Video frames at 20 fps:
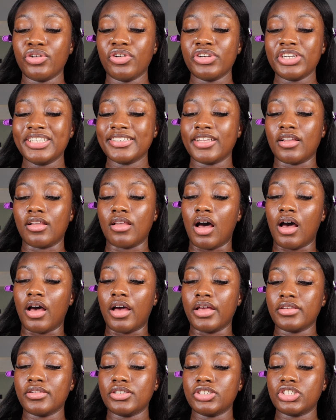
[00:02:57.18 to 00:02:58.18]
don't need a
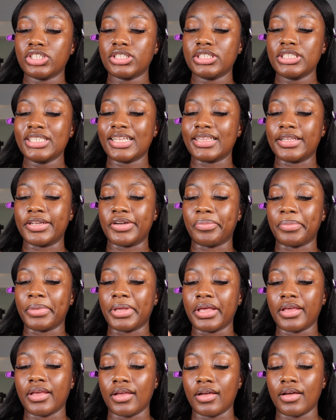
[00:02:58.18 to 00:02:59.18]
lot. You just need a little
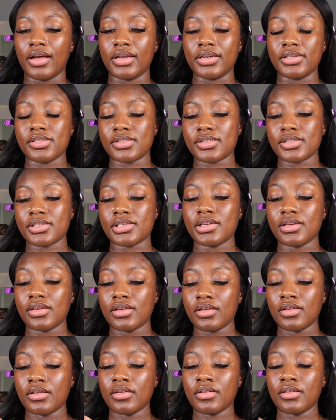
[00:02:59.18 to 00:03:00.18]
bit, honestly.
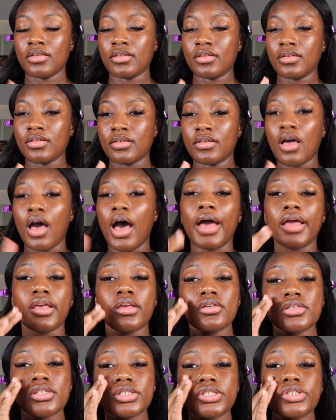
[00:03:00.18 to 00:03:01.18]
I
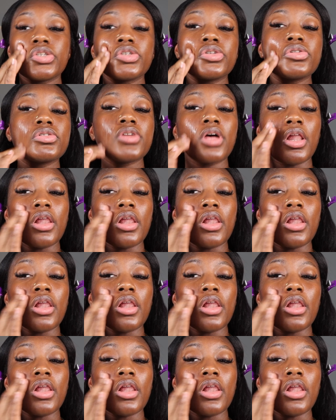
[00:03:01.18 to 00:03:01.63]
used to use a